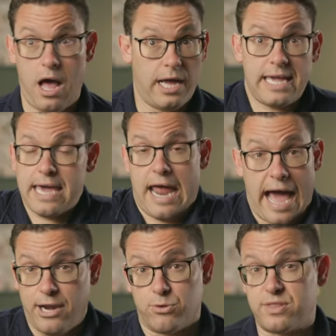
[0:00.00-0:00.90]
Again,
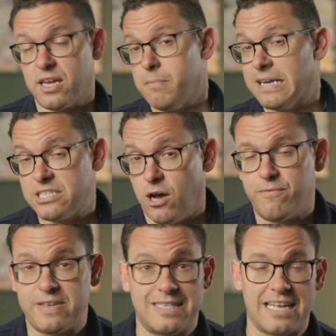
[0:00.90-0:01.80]
I don't think of
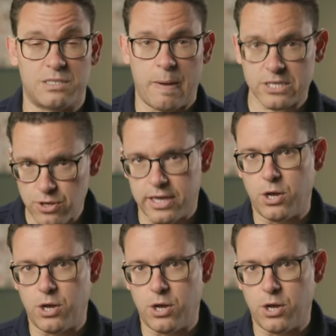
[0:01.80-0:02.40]
myself as that special.